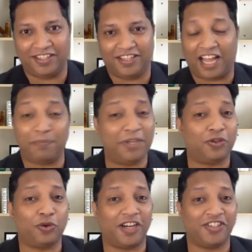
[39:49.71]
I have been
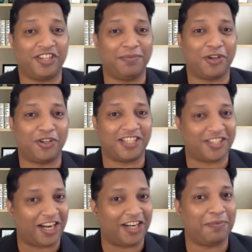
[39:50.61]
through that journey because I
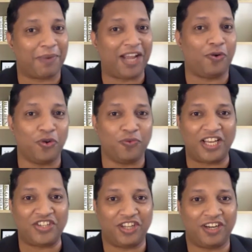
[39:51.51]
started my own
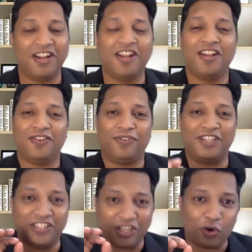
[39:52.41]
venture with
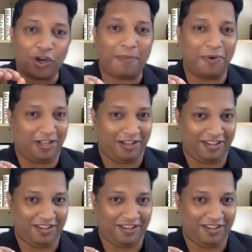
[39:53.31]
zero capital